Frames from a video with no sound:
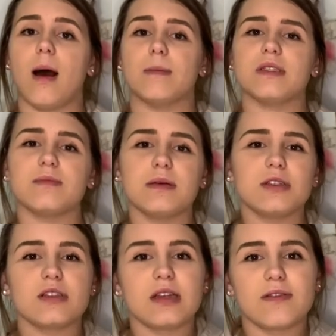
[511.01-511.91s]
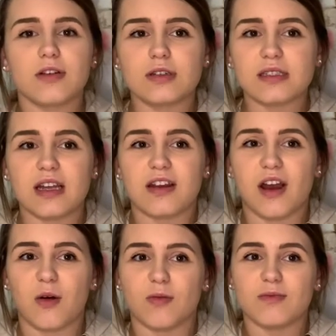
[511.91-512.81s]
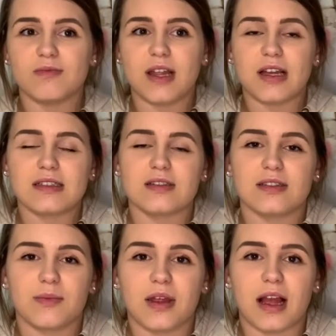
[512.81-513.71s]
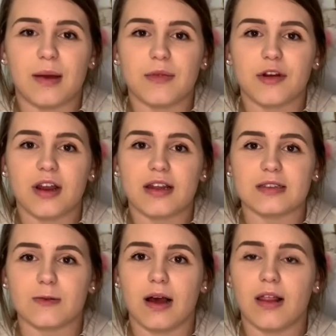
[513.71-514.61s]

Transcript: Sometimes you just have to learn to say no, and that's still something I'm learning as well.